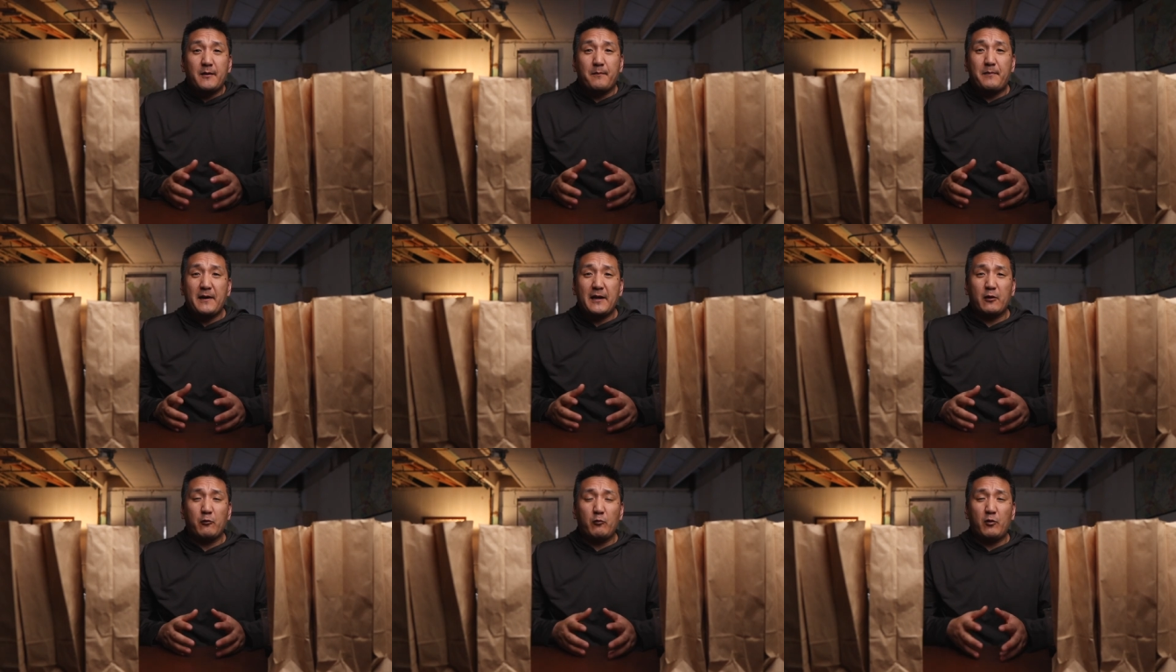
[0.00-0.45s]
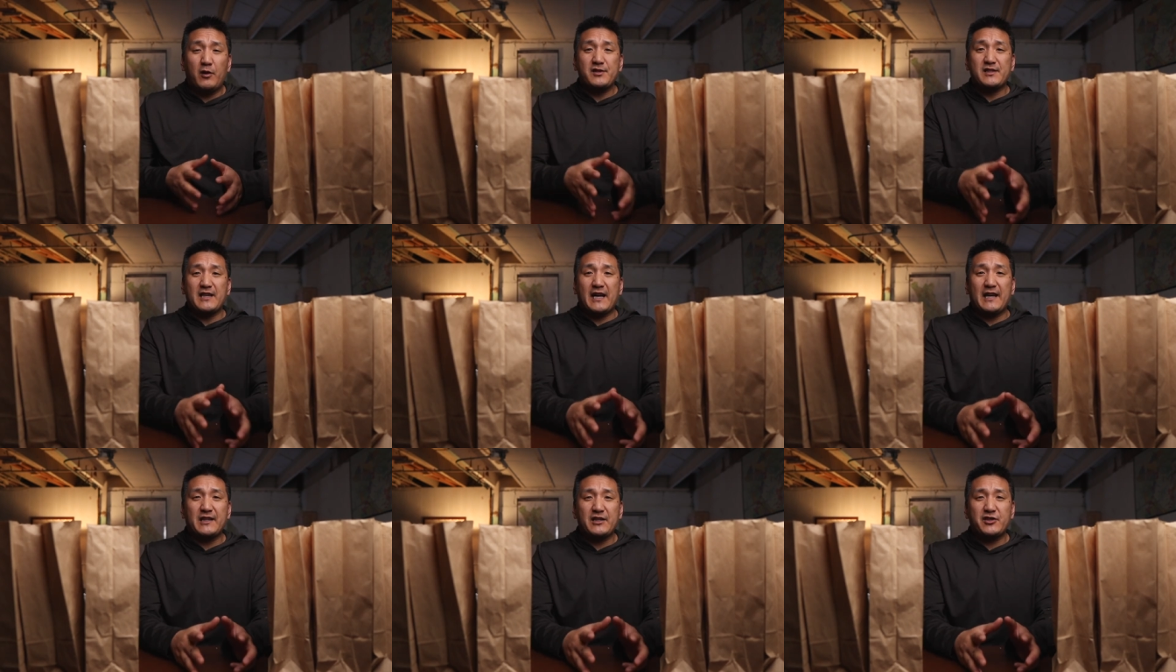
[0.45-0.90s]
The better
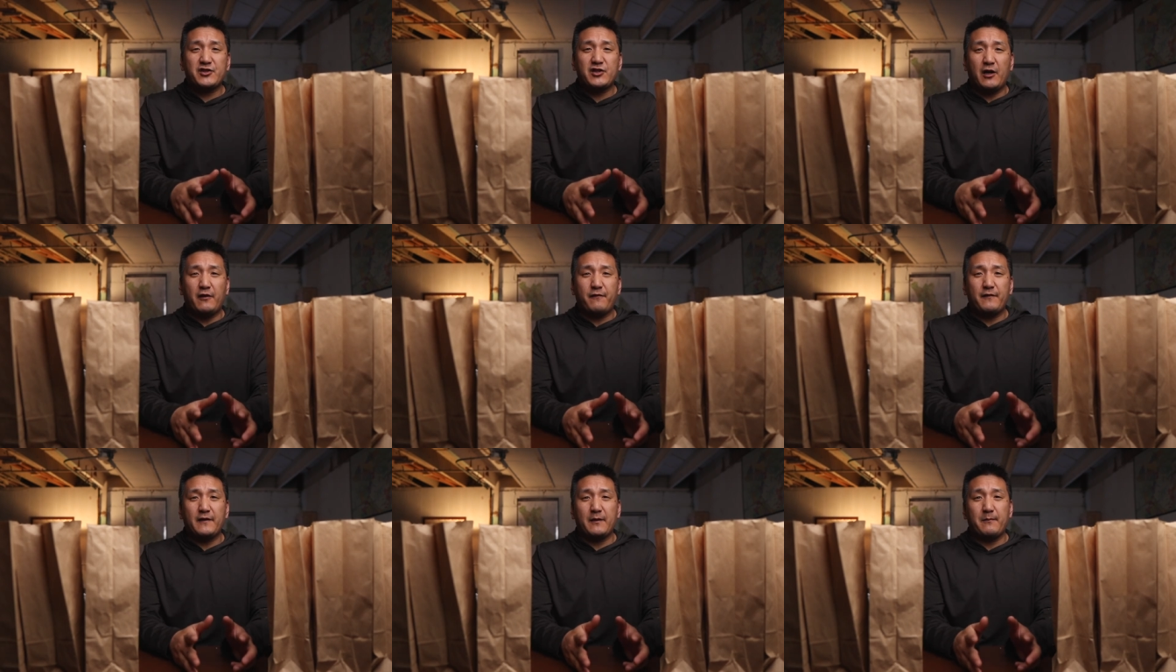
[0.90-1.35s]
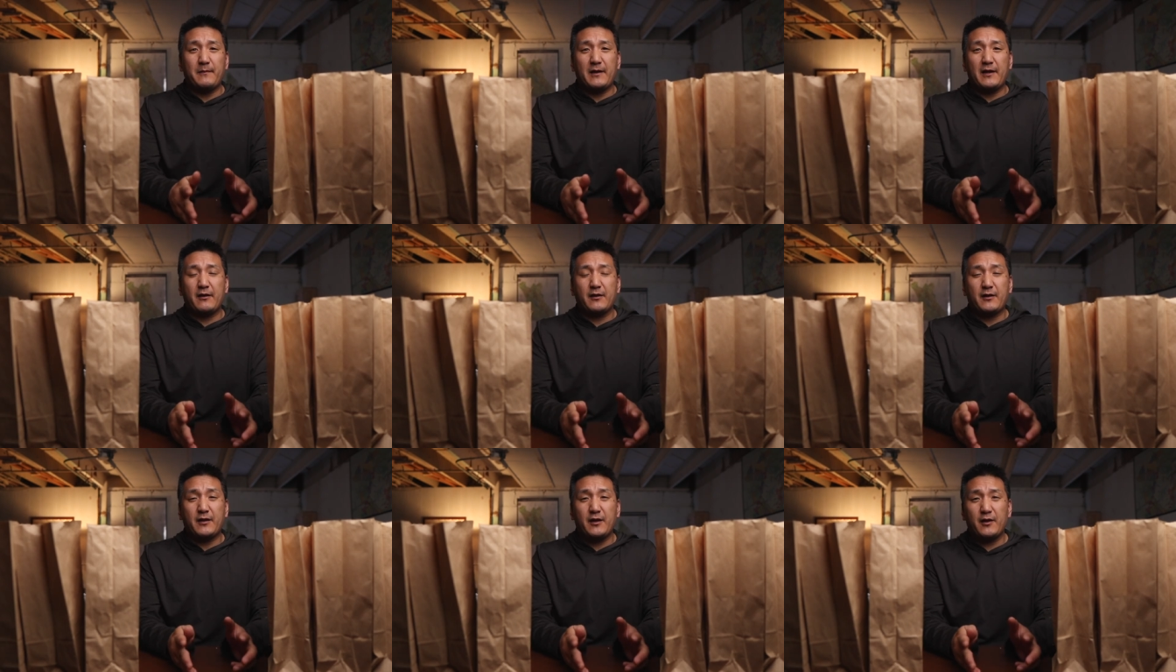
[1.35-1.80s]
ones on the shelf in
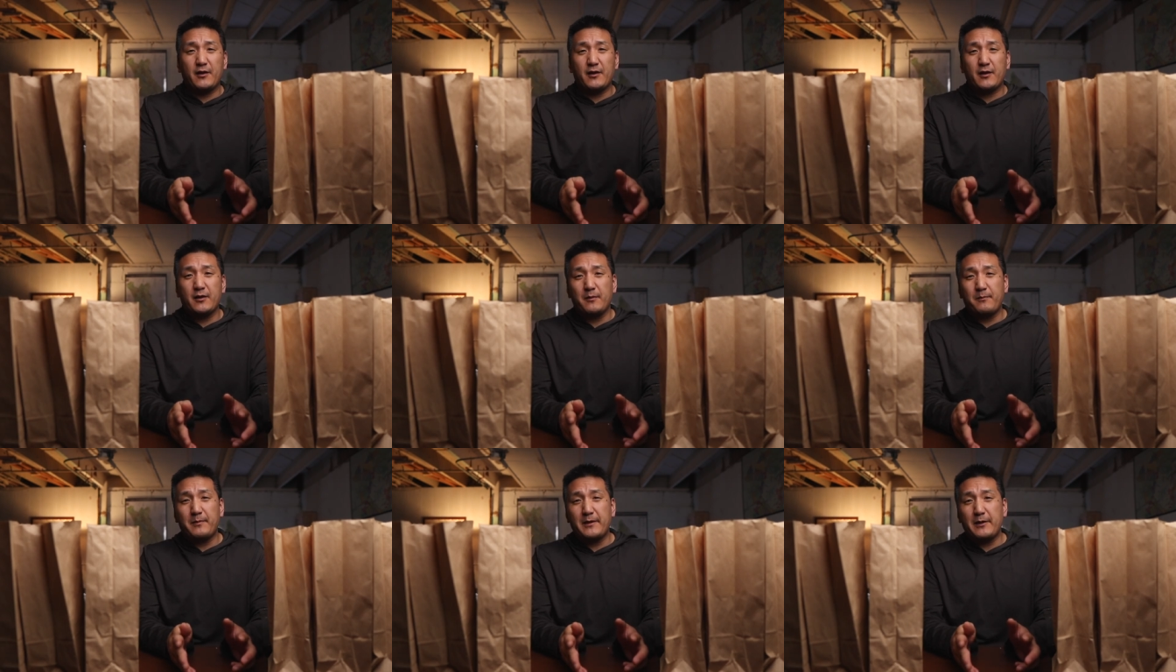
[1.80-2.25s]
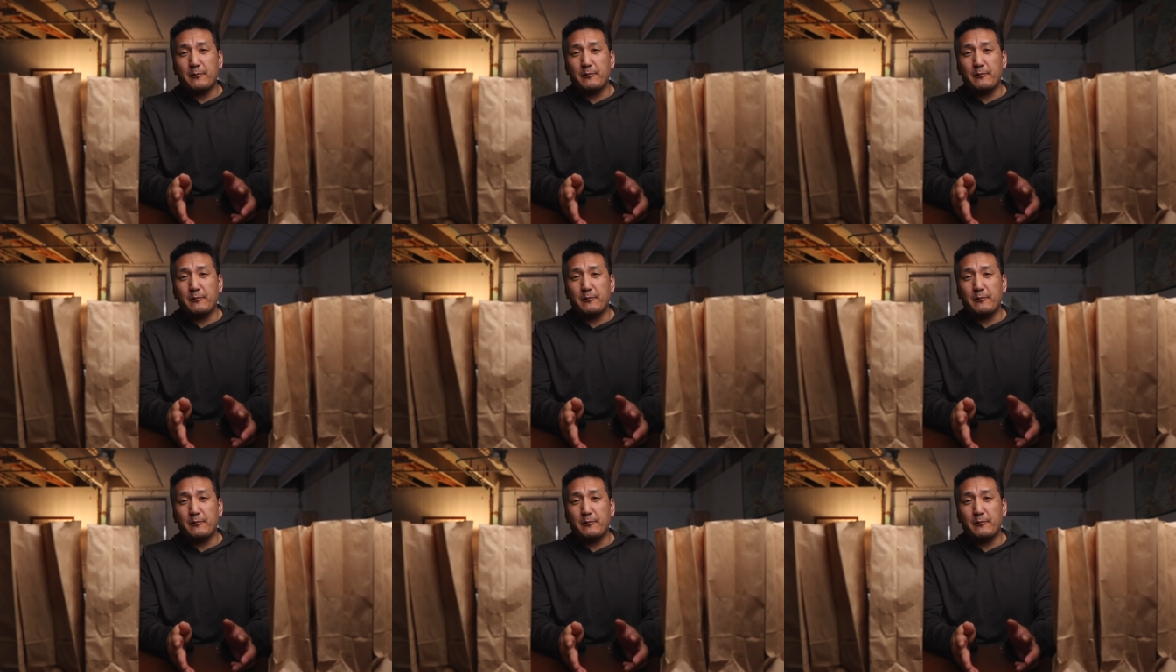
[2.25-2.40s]
America are going to be